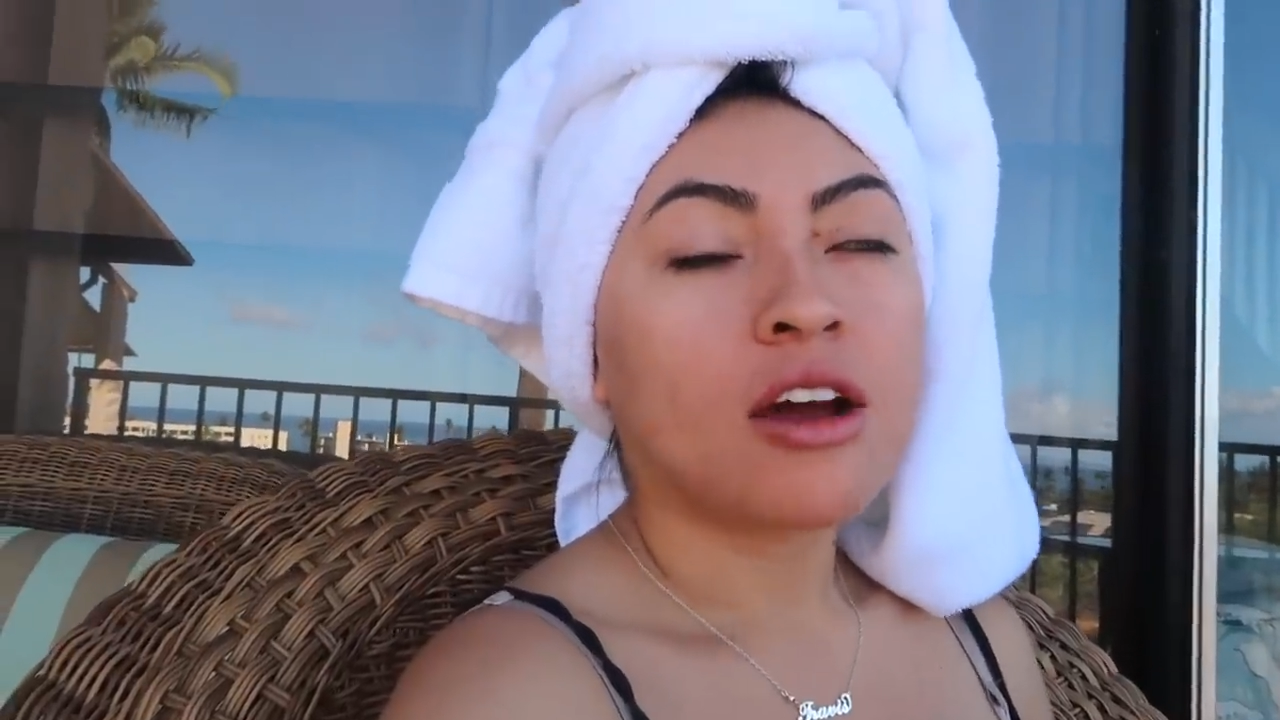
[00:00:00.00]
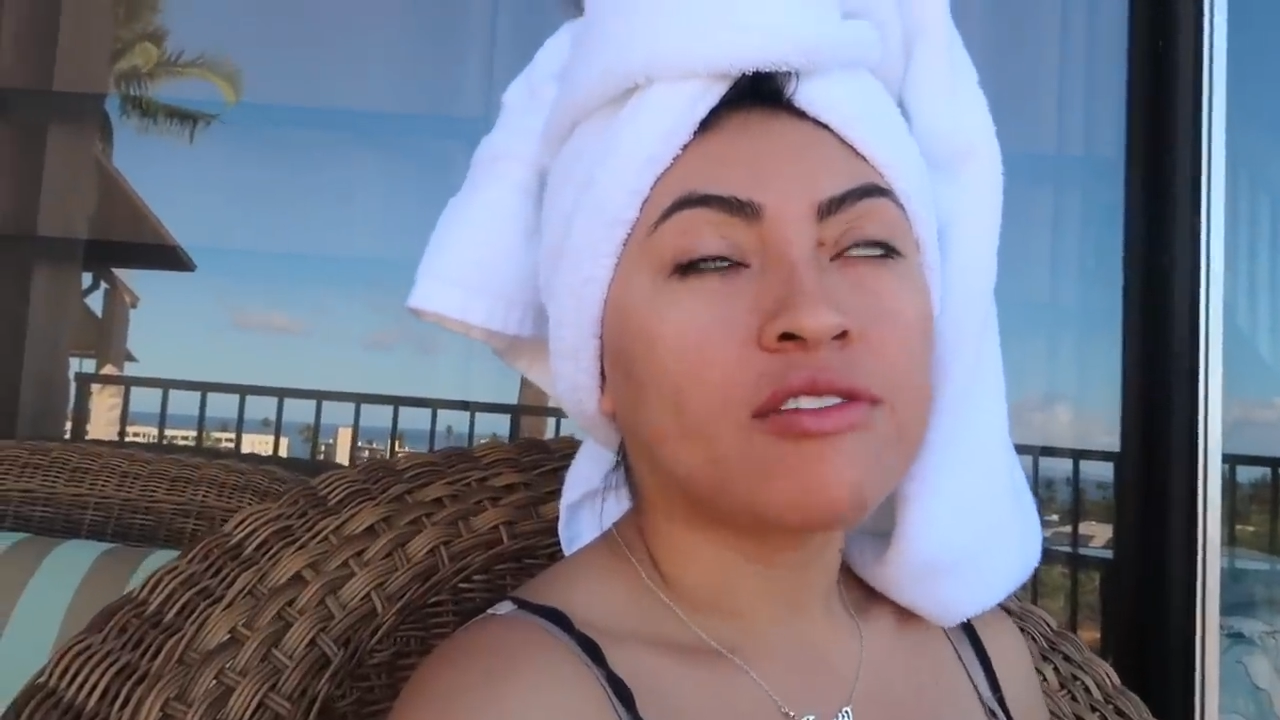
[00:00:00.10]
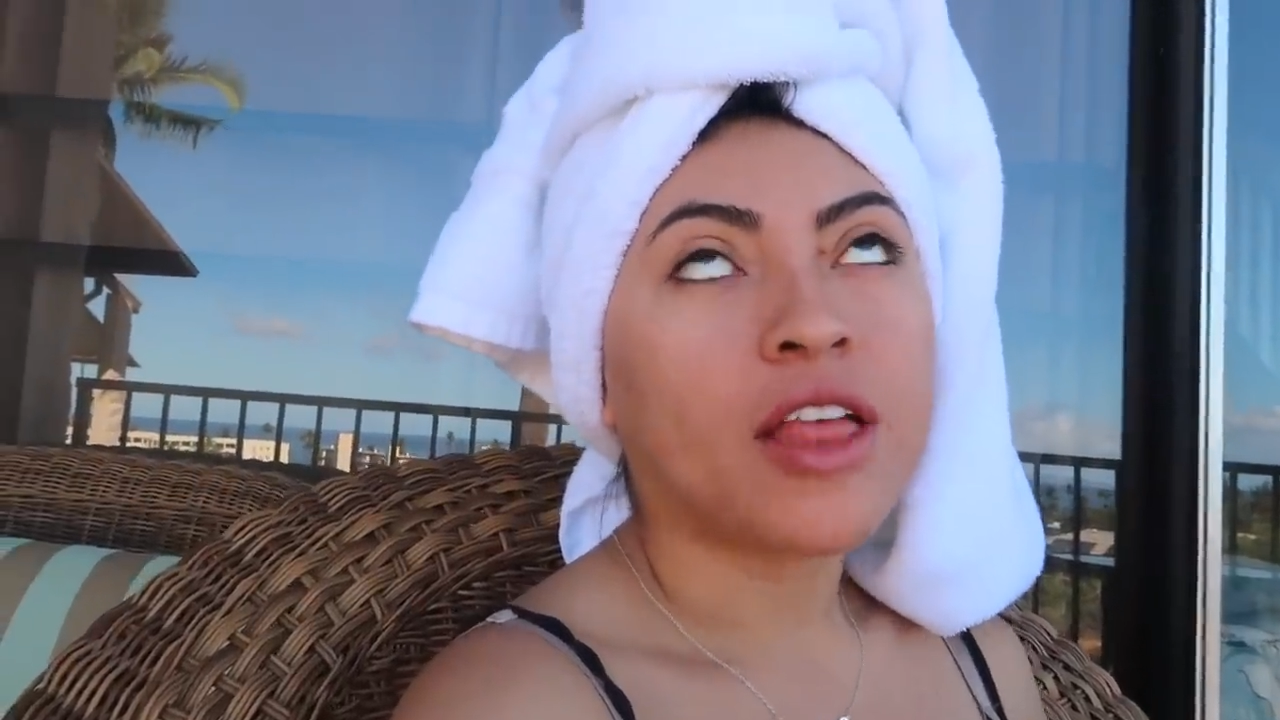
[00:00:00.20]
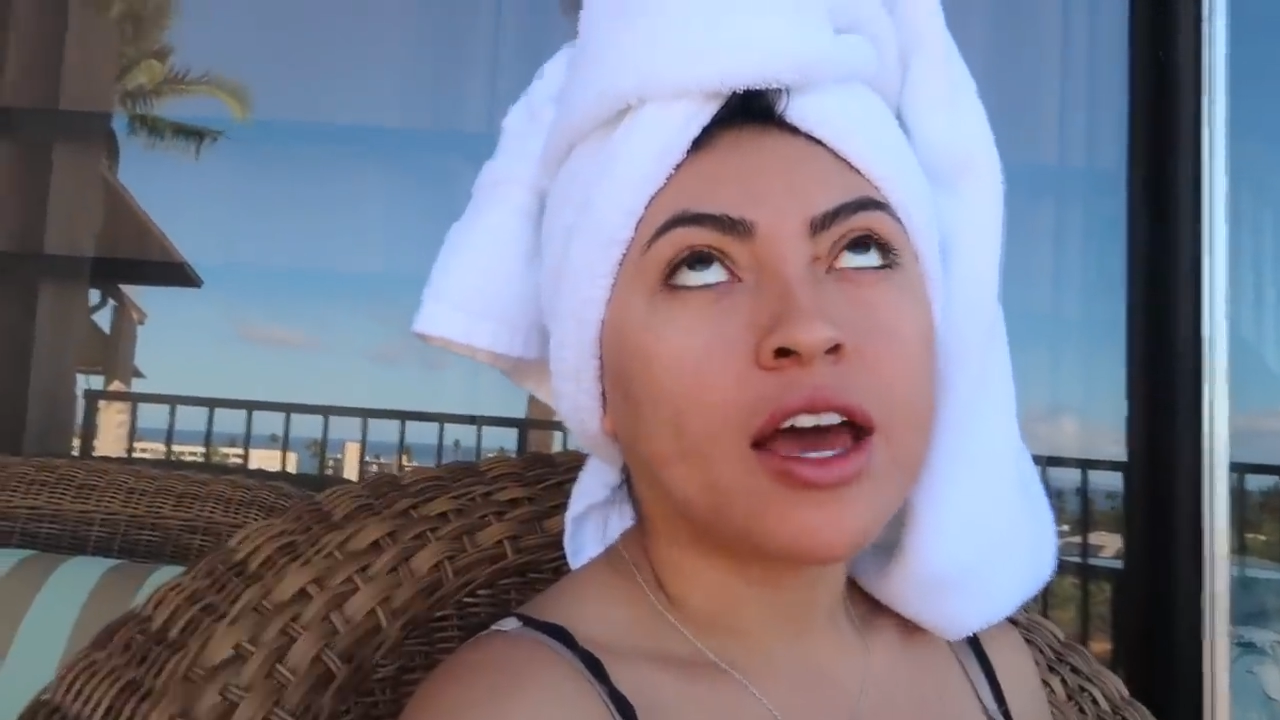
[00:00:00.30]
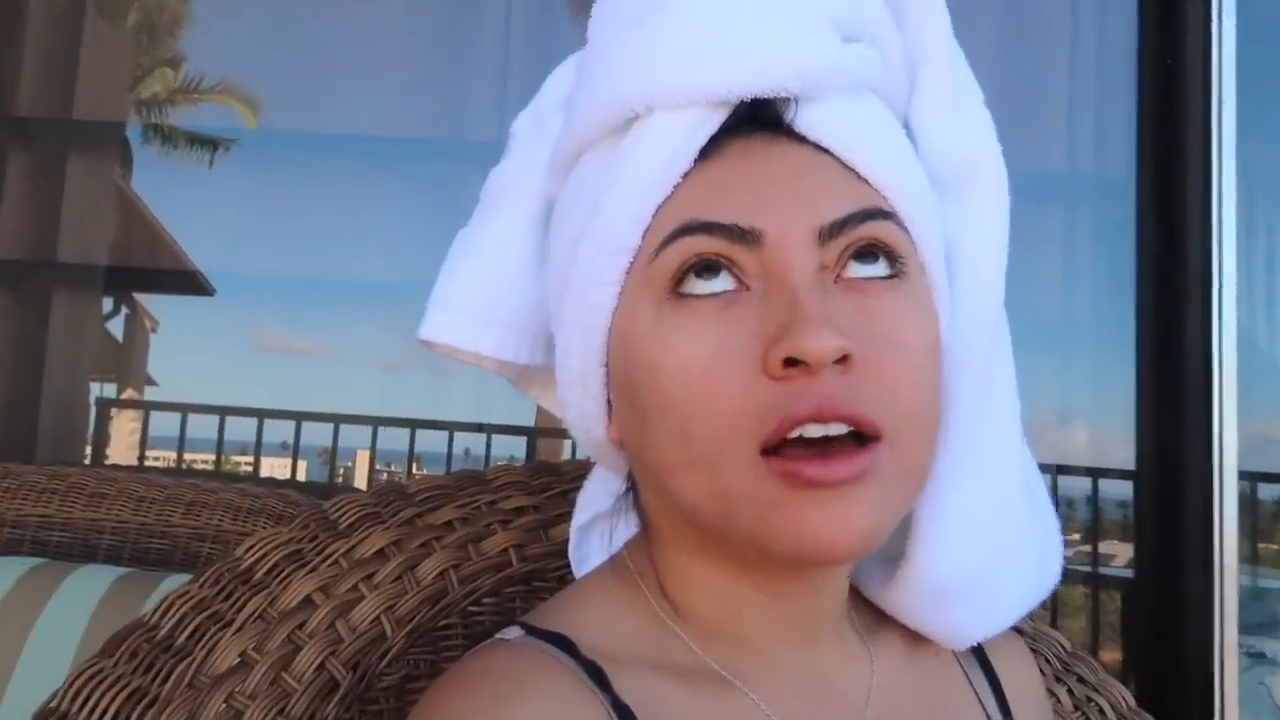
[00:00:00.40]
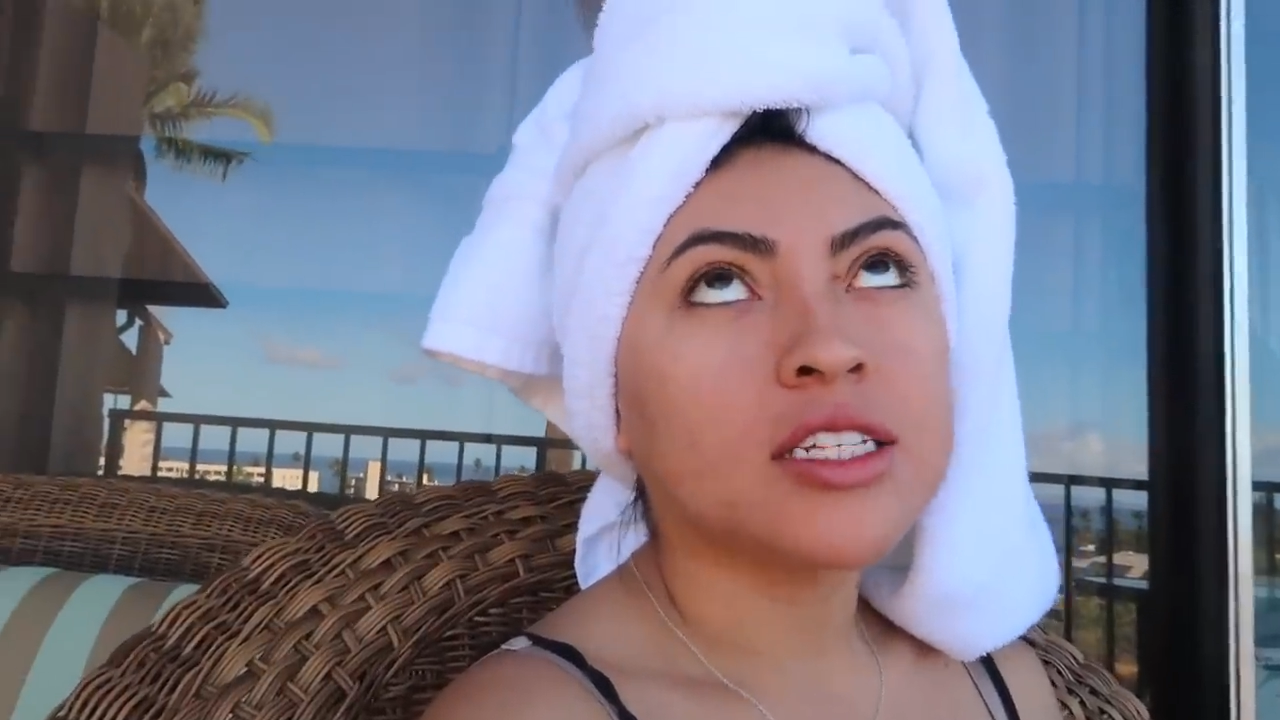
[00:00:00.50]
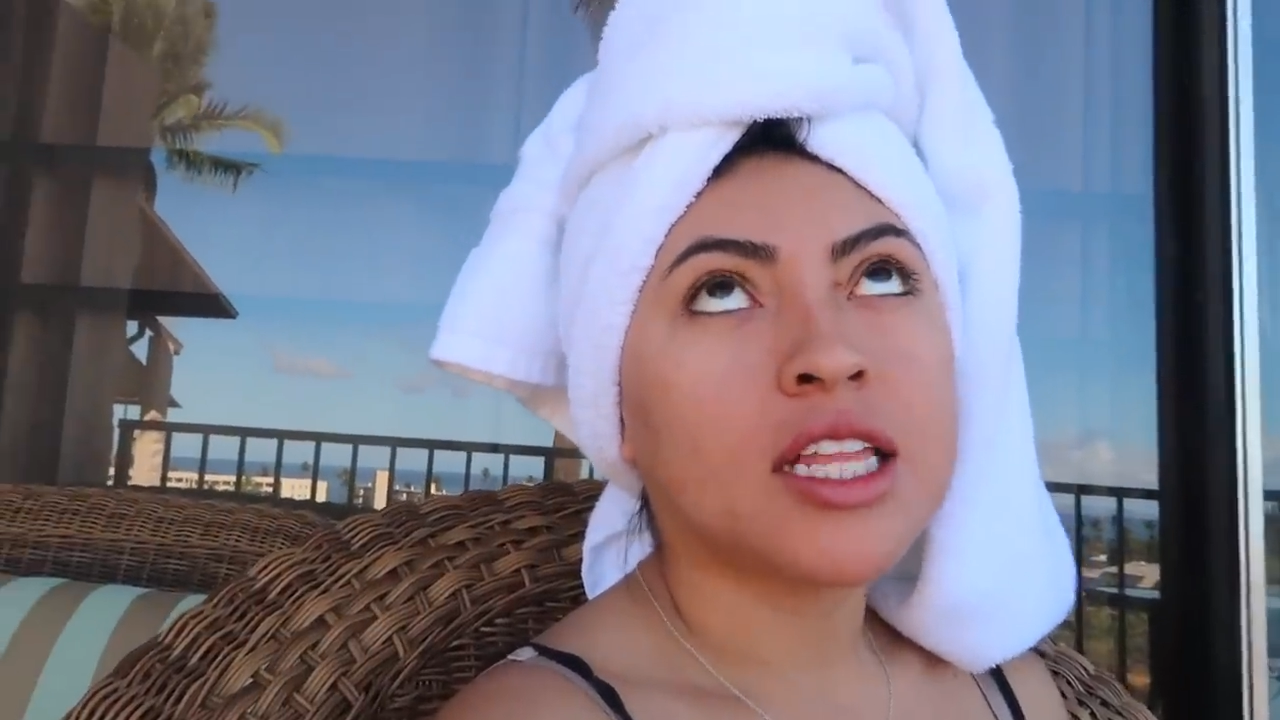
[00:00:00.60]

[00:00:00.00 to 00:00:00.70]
our flight got